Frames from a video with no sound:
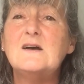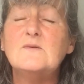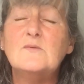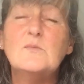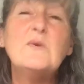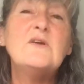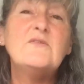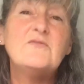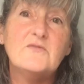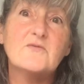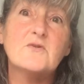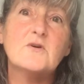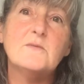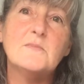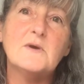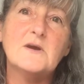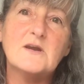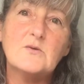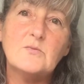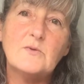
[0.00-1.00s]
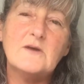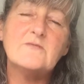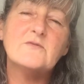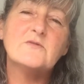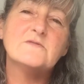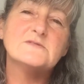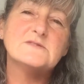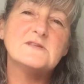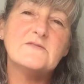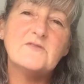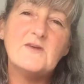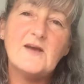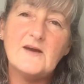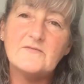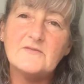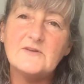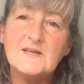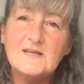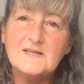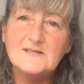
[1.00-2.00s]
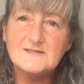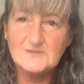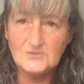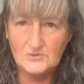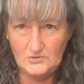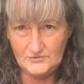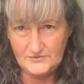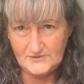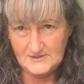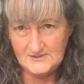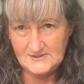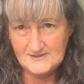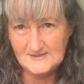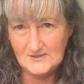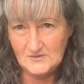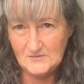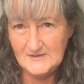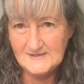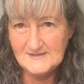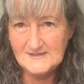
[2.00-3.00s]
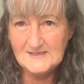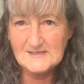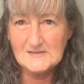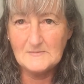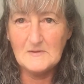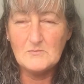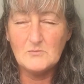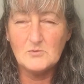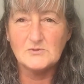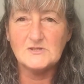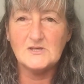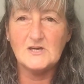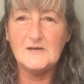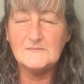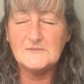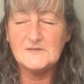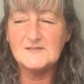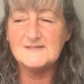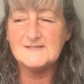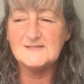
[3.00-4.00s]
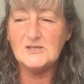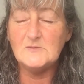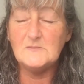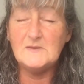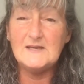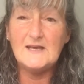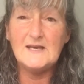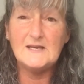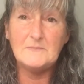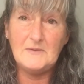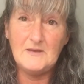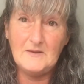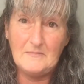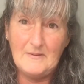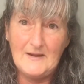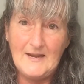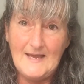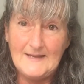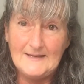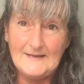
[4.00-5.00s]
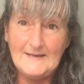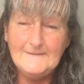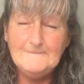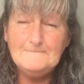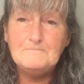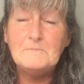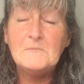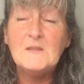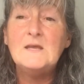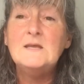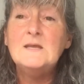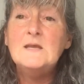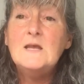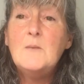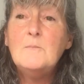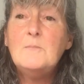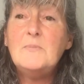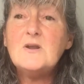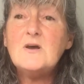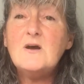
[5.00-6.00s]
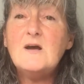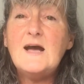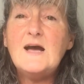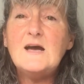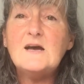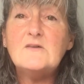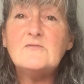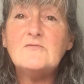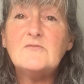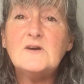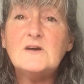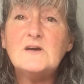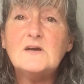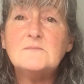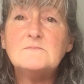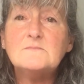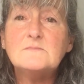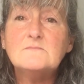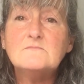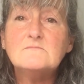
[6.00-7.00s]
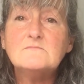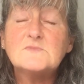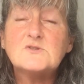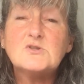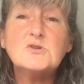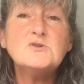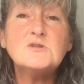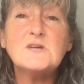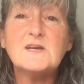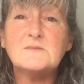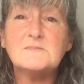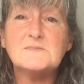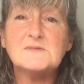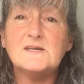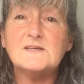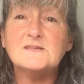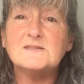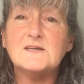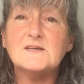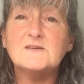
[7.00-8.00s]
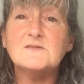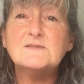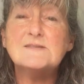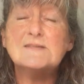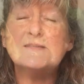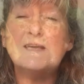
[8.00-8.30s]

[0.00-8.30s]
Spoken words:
if you've got a microwave. Obviously, if you haven't, it's not so easy. It's a bit more time consuming and a bit of planning. But I'll have 2 jacket potatoes